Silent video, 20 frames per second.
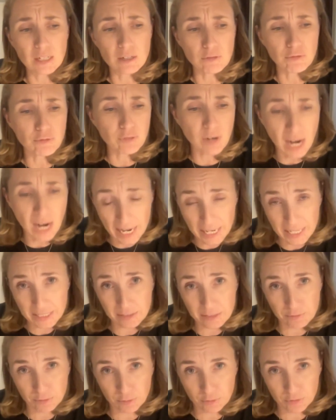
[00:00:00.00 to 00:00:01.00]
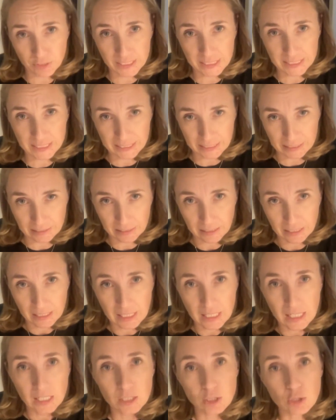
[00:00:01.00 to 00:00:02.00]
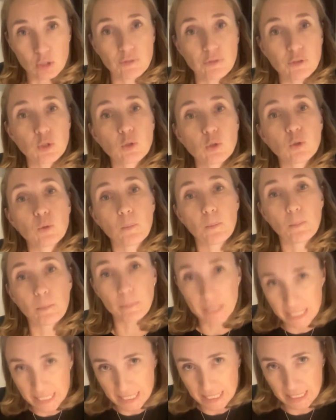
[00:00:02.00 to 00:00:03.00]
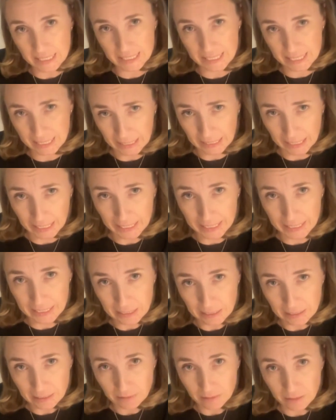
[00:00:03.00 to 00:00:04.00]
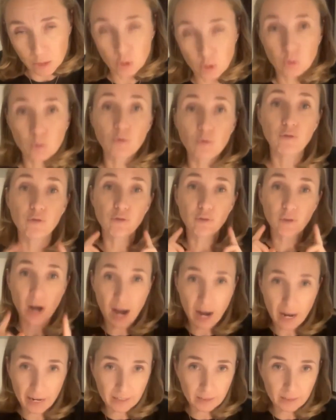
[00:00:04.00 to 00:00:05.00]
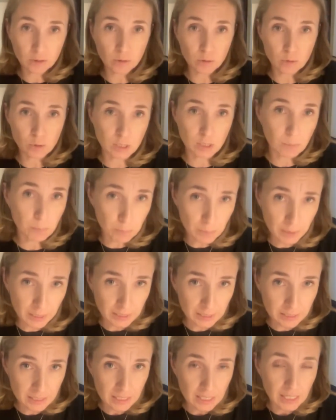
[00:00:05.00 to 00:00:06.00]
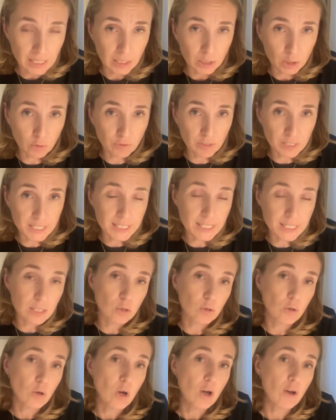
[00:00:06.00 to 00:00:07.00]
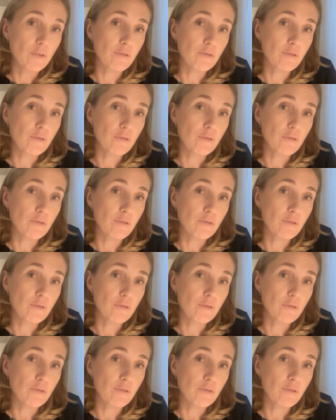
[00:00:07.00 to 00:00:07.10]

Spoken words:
filing for VAT. So if you miss a deadline to file, to submit your VAT, so